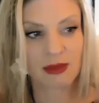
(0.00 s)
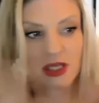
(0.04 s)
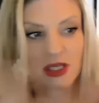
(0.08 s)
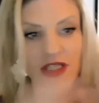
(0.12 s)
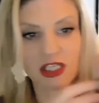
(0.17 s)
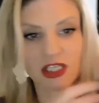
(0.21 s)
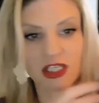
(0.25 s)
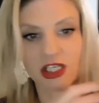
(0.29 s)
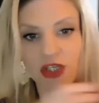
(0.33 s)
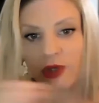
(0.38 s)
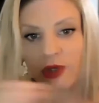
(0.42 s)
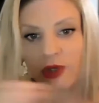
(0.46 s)

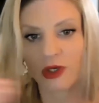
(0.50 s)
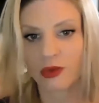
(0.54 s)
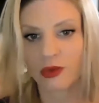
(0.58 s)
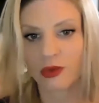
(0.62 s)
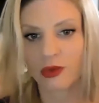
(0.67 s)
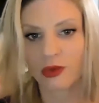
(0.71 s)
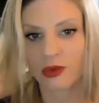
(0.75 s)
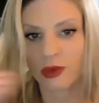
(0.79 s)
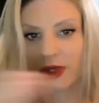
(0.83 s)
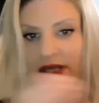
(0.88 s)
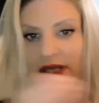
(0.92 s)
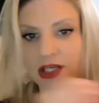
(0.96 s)
continuing a
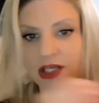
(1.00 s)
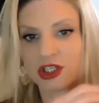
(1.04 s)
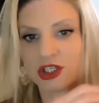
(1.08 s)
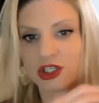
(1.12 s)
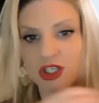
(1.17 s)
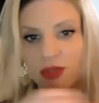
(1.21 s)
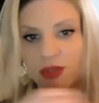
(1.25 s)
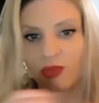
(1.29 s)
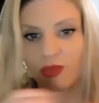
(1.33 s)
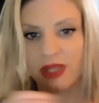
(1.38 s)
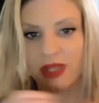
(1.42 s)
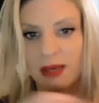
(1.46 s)

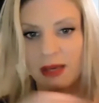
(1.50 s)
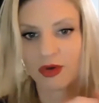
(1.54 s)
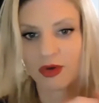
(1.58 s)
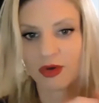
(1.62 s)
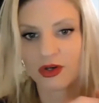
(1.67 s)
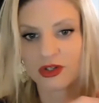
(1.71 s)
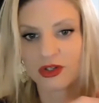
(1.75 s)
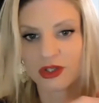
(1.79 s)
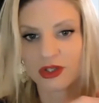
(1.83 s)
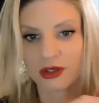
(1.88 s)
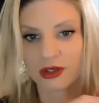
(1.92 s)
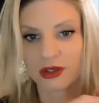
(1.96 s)
relationship with that
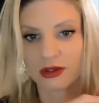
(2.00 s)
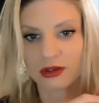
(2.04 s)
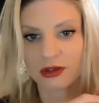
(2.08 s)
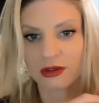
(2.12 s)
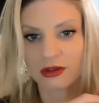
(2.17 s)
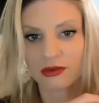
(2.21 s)
person,